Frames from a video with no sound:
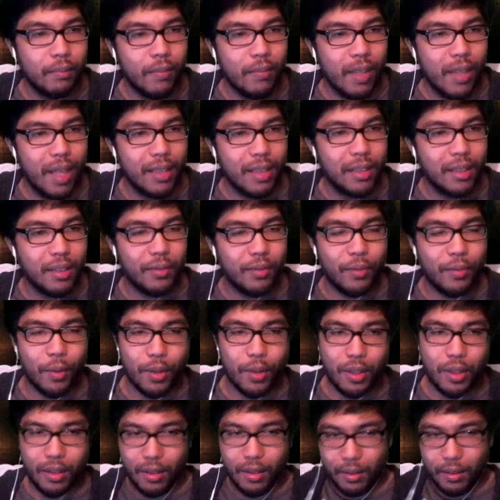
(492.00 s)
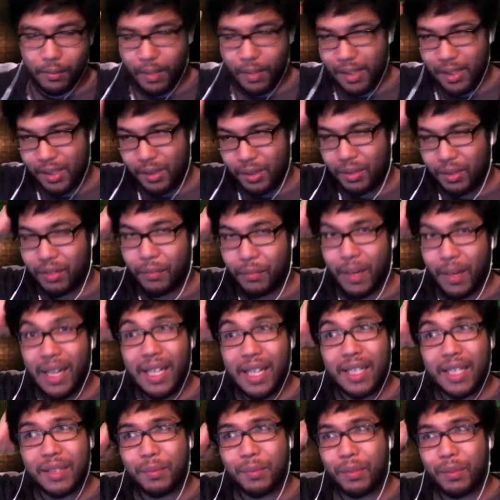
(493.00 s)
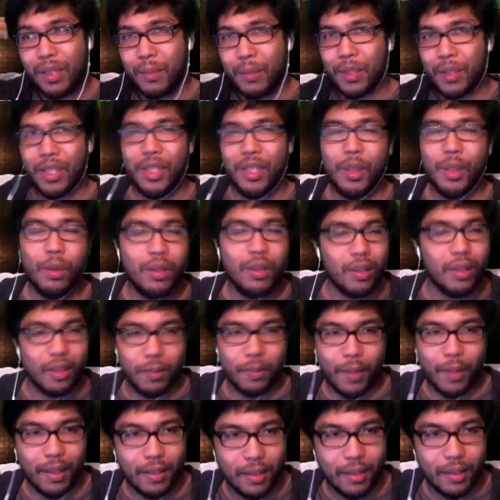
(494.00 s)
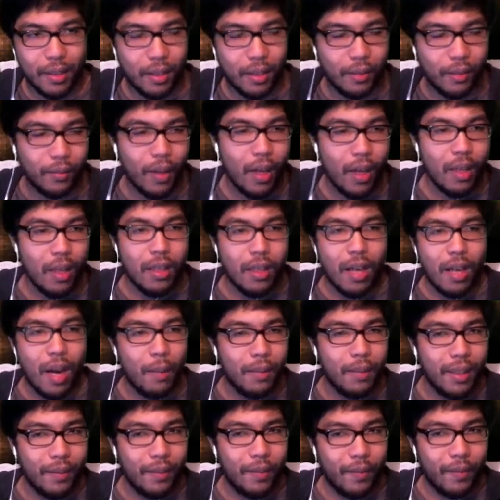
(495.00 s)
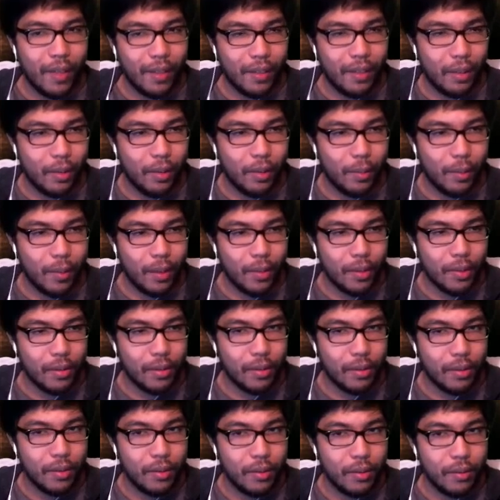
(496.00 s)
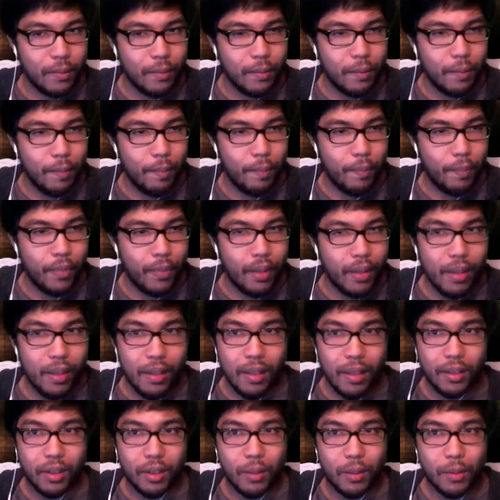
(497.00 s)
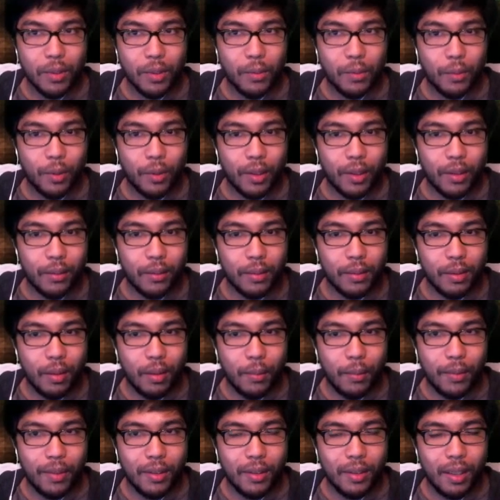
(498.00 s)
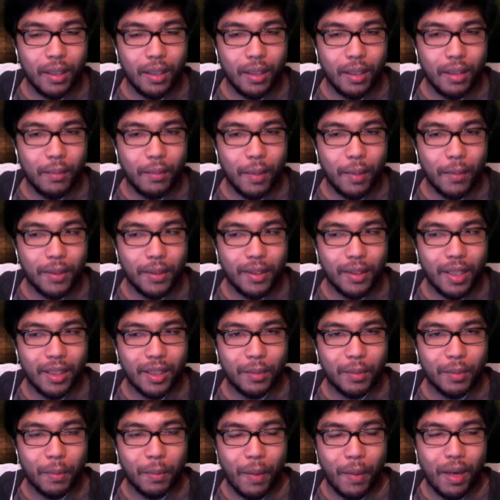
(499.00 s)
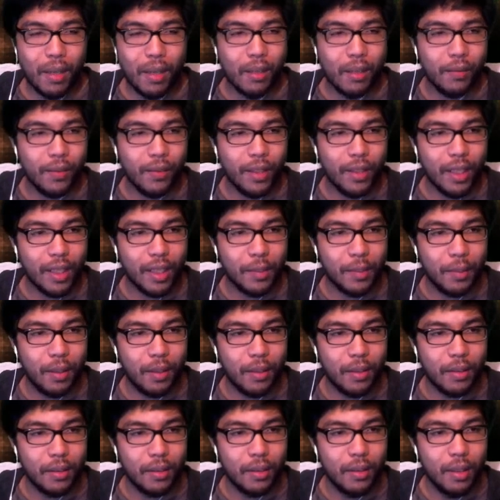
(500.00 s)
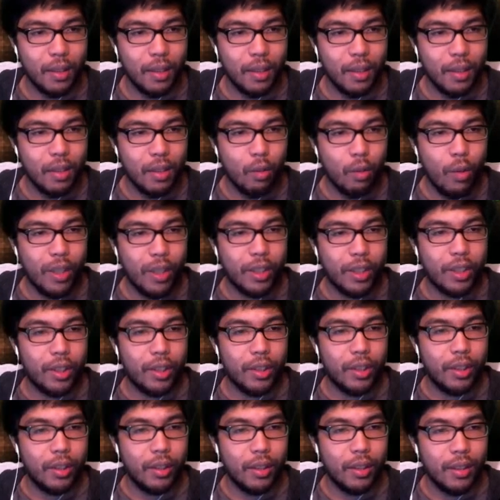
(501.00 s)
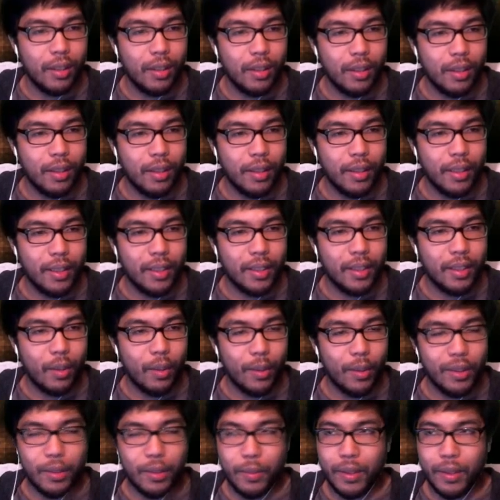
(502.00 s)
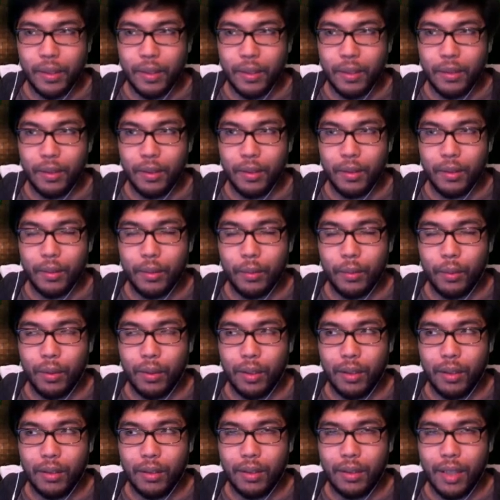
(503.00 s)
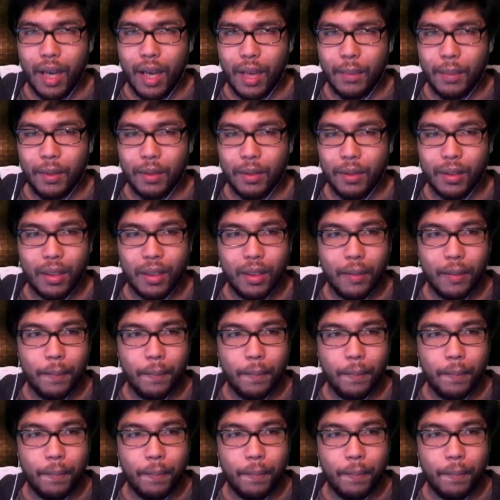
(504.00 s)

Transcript: That's unfortunate. My Soul of Might is pretty much useless by itself. I'm gonna fight the other bosses. It's almost morning, so I'm just um, I'm just gonna have to prepare for the next boss, which is going to be what the eyeball guy.